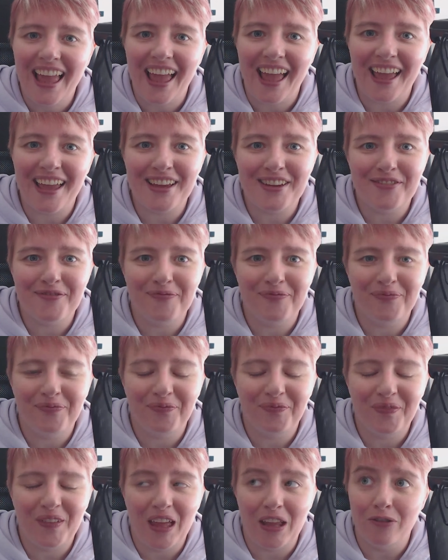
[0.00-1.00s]

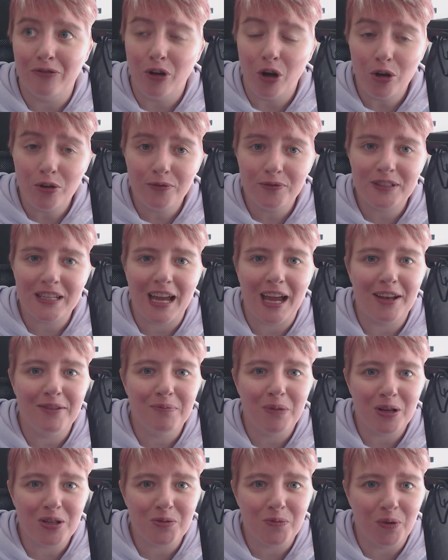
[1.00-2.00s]
involved and
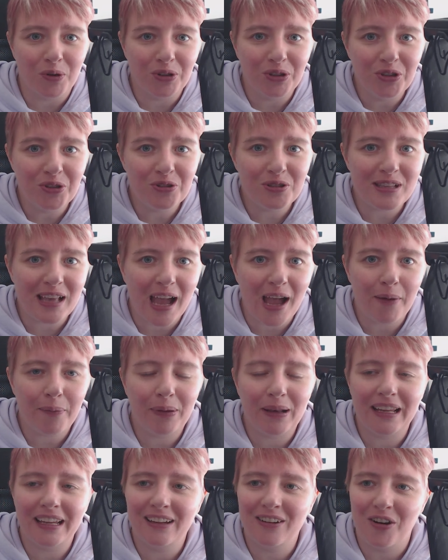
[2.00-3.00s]
much more news
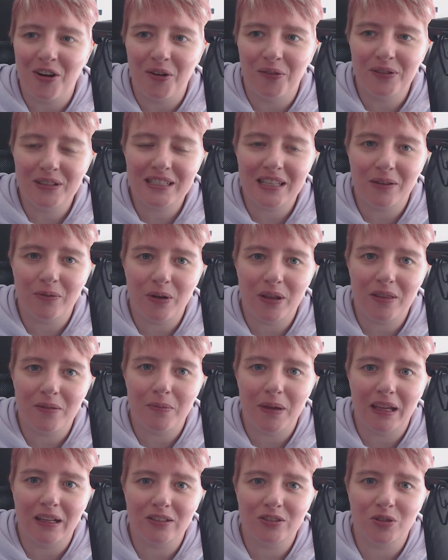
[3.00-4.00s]
happening, obviously with
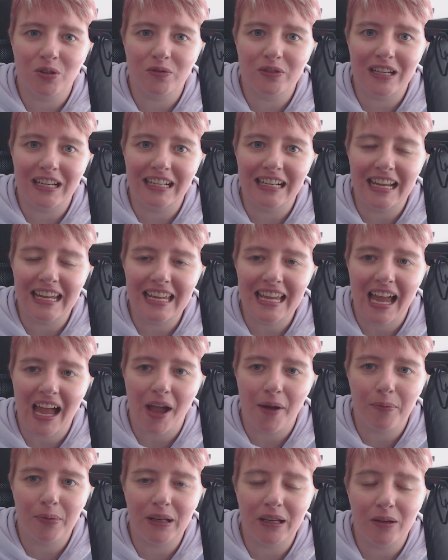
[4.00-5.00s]
Microsoft Ignite
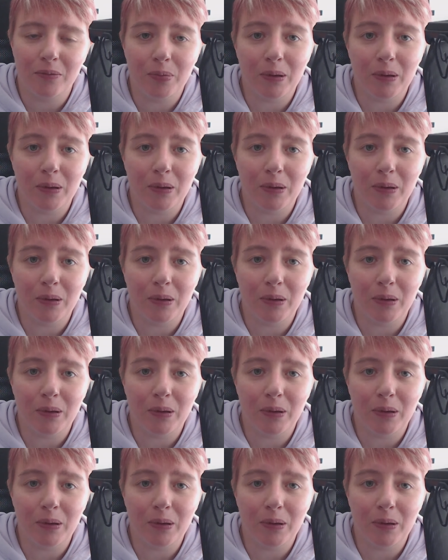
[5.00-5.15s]
happening.